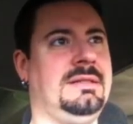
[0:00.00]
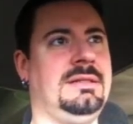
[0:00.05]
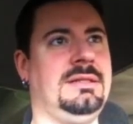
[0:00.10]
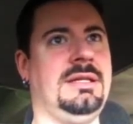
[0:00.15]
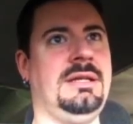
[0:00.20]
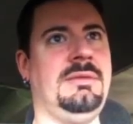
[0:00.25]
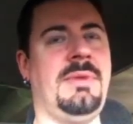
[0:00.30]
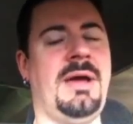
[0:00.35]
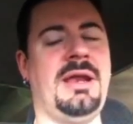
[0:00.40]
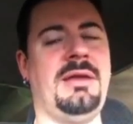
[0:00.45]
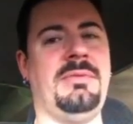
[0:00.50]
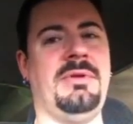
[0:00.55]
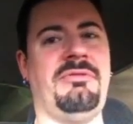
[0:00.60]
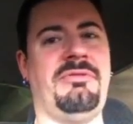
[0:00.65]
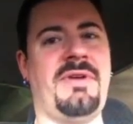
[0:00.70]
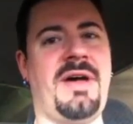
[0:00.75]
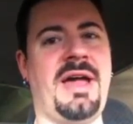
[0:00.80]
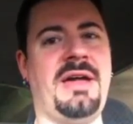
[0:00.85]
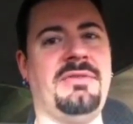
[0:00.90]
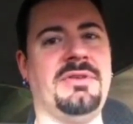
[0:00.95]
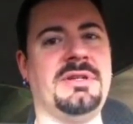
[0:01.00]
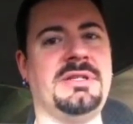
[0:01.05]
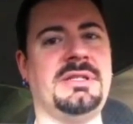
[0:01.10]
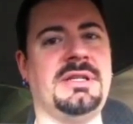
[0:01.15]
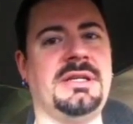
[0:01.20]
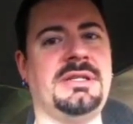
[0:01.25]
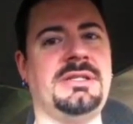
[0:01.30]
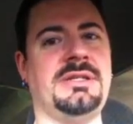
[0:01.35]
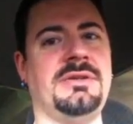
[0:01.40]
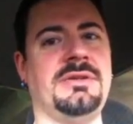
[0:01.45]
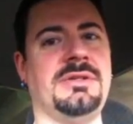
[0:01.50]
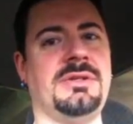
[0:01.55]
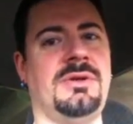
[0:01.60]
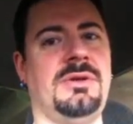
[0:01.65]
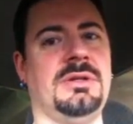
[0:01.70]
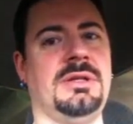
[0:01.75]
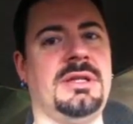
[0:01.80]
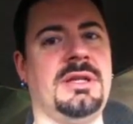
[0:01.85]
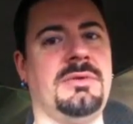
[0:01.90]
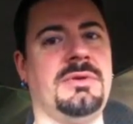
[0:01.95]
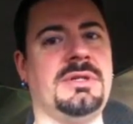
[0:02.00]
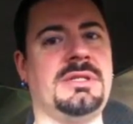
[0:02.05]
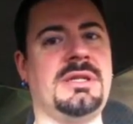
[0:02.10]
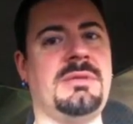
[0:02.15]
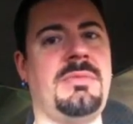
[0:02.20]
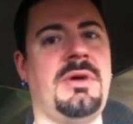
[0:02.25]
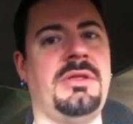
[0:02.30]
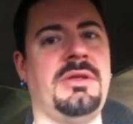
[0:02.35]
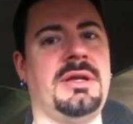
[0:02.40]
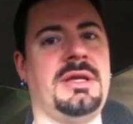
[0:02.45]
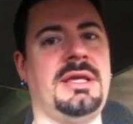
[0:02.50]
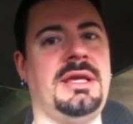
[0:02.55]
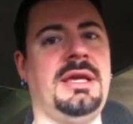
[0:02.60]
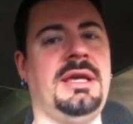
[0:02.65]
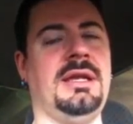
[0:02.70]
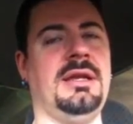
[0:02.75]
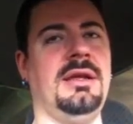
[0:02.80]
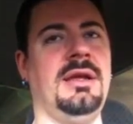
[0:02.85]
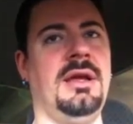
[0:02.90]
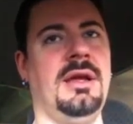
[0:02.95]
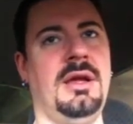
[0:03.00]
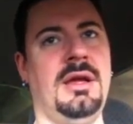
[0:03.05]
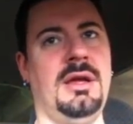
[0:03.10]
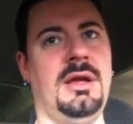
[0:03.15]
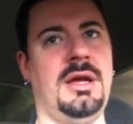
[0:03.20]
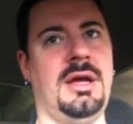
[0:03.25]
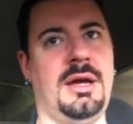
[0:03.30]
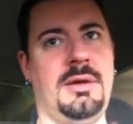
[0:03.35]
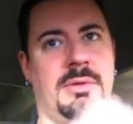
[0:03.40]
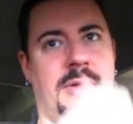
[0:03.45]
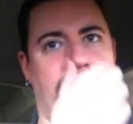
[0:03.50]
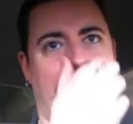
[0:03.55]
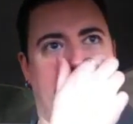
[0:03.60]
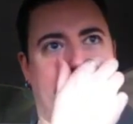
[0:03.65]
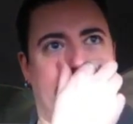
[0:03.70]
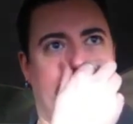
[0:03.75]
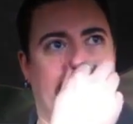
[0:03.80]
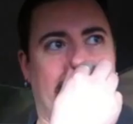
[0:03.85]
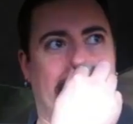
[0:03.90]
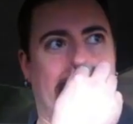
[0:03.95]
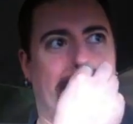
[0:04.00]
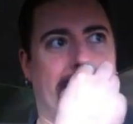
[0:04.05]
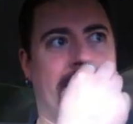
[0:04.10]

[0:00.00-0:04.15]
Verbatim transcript: he might have been 5 or 6 years old, and there was some other kid, we were at the